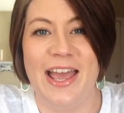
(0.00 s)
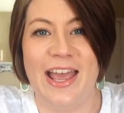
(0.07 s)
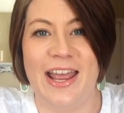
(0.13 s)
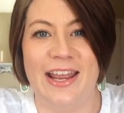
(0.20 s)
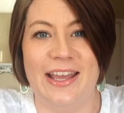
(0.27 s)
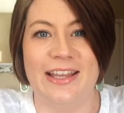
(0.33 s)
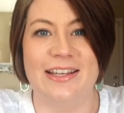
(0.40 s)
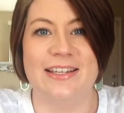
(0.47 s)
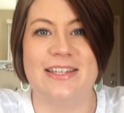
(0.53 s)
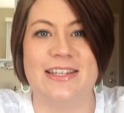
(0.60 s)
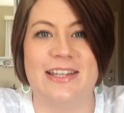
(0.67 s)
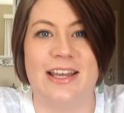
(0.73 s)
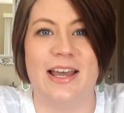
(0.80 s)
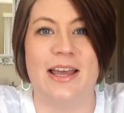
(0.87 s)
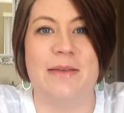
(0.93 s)
And
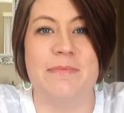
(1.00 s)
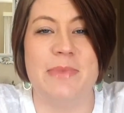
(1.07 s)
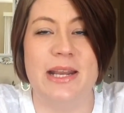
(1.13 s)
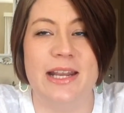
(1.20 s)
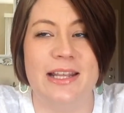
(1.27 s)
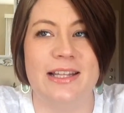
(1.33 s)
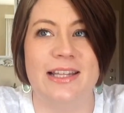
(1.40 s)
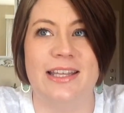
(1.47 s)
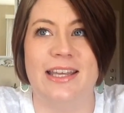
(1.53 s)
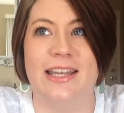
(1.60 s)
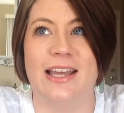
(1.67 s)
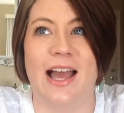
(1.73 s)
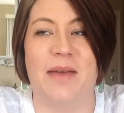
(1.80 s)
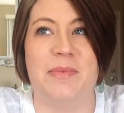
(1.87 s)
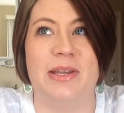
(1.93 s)

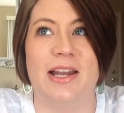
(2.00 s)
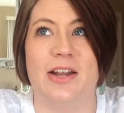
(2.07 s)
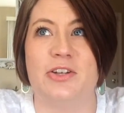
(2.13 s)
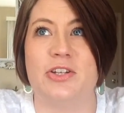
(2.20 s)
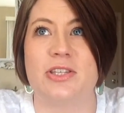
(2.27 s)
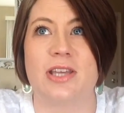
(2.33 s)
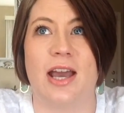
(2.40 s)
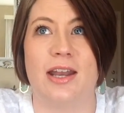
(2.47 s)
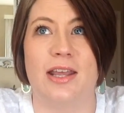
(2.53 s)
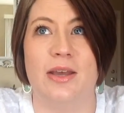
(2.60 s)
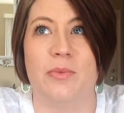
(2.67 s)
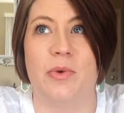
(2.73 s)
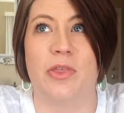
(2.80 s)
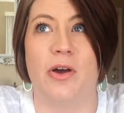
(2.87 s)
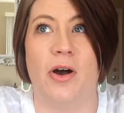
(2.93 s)
immediately, I mean, I just got
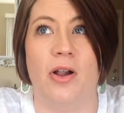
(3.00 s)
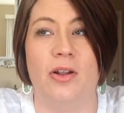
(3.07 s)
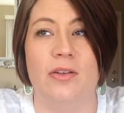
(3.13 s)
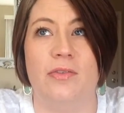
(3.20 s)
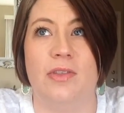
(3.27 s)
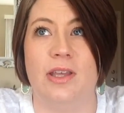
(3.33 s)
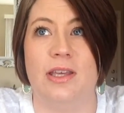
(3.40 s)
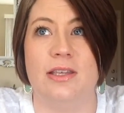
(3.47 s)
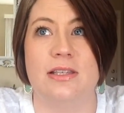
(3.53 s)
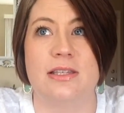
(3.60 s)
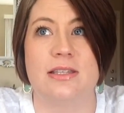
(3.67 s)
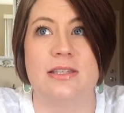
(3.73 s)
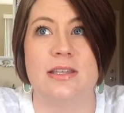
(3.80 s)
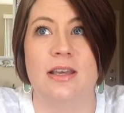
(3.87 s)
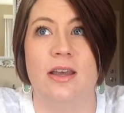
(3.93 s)
hit with all of
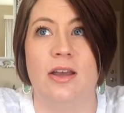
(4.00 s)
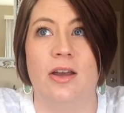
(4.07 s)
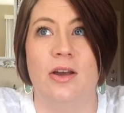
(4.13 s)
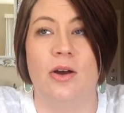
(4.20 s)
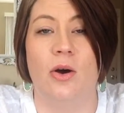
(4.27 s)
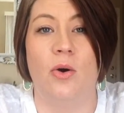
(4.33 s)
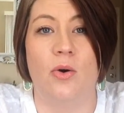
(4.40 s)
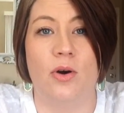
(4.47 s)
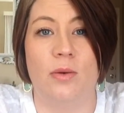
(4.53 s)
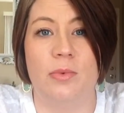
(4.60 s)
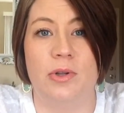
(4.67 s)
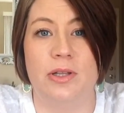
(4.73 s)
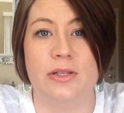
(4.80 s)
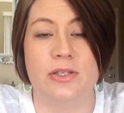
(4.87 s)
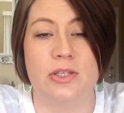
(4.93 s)
these
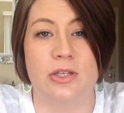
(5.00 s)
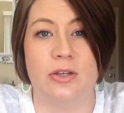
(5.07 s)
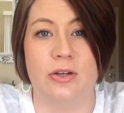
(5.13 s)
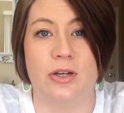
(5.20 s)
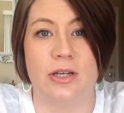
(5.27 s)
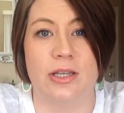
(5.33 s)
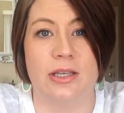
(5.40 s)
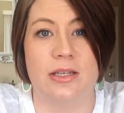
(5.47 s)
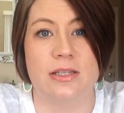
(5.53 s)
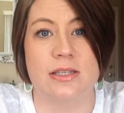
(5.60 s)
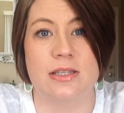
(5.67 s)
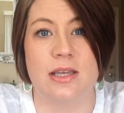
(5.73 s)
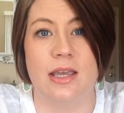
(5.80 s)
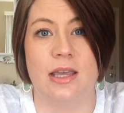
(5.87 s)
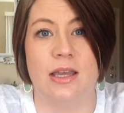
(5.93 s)
horrible
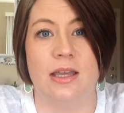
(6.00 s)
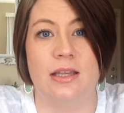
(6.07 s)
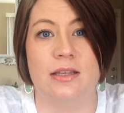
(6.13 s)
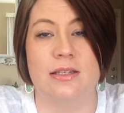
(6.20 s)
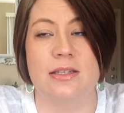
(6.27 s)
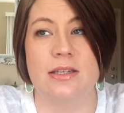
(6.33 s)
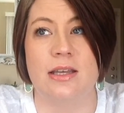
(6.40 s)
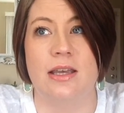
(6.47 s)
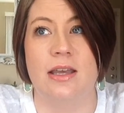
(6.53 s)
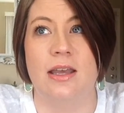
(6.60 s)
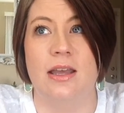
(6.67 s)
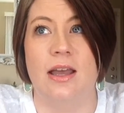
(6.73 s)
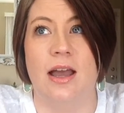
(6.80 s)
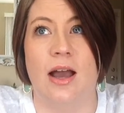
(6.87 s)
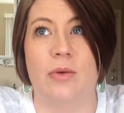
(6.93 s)
insecurities, and
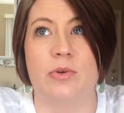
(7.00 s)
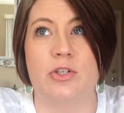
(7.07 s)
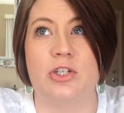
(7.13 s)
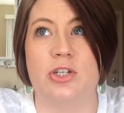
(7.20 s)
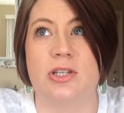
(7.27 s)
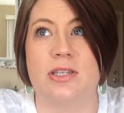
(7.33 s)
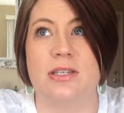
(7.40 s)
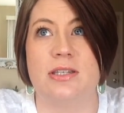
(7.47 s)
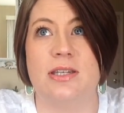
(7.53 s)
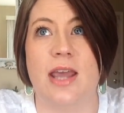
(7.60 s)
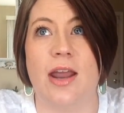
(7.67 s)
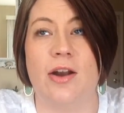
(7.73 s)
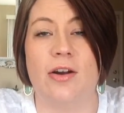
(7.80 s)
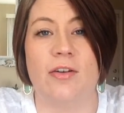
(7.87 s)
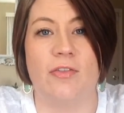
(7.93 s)
I was just
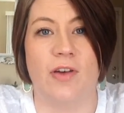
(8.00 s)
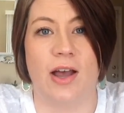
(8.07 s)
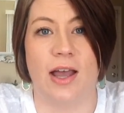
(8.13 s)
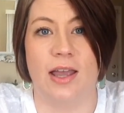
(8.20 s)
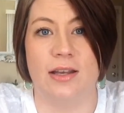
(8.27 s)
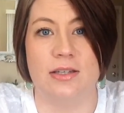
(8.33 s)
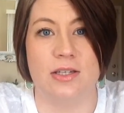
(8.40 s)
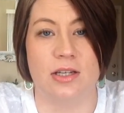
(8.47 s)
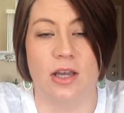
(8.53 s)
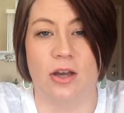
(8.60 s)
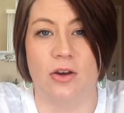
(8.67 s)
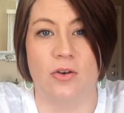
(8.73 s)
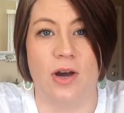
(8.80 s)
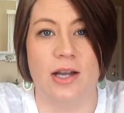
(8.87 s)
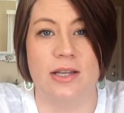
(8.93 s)
terrified to
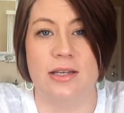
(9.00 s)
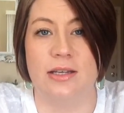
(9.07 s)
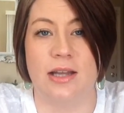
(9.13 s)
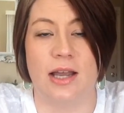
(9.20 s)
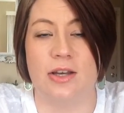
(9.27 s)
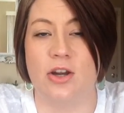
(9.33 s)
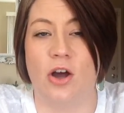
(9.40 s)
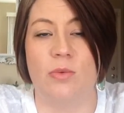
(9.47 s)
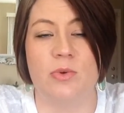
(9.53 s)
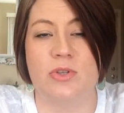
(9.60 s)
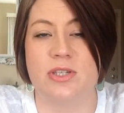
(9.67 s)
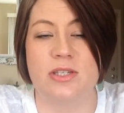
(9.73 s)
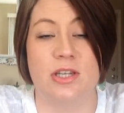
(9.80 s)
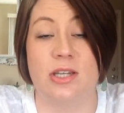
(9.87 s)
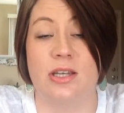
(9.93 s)
go. I
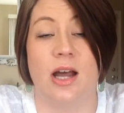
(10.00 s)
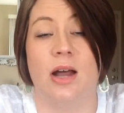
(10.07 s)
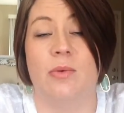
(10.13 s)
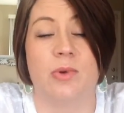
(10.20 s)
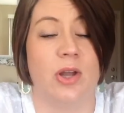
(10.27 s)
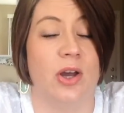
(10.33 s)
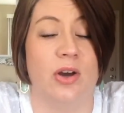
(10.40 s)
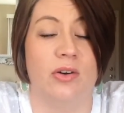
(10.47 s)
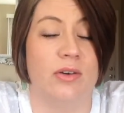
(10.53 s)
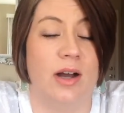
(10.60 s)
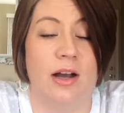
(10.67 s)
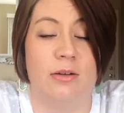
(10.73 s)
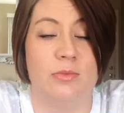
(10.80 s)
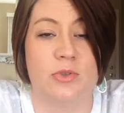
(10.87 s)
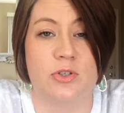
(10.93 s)
almost did not go.
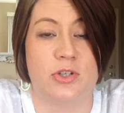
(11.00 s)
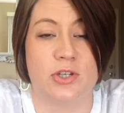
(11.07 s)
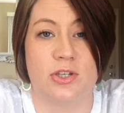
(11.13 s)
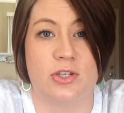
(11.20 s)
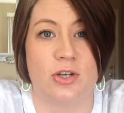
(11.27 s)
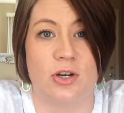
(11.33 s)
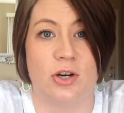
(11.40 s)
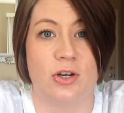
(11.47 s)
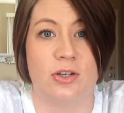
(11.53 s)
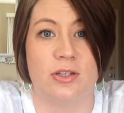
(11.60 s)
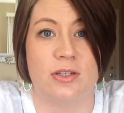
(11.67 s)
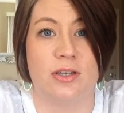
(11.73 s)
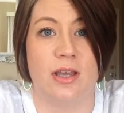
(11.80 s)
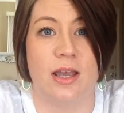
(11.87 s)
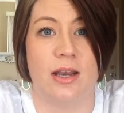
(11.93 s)
I almost just
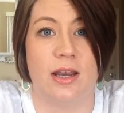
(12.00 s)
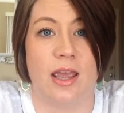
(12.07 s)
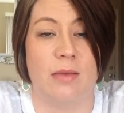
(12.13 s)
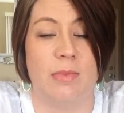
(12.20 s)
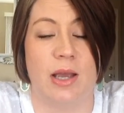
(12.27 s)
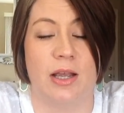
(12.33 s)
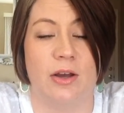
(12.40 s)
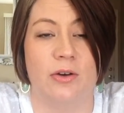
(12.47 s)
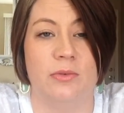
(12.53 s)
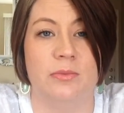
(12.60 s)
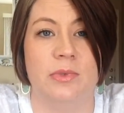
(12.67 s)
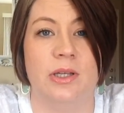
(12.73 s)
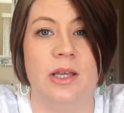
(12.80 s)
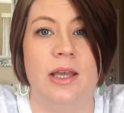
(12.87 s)
turned and came back home.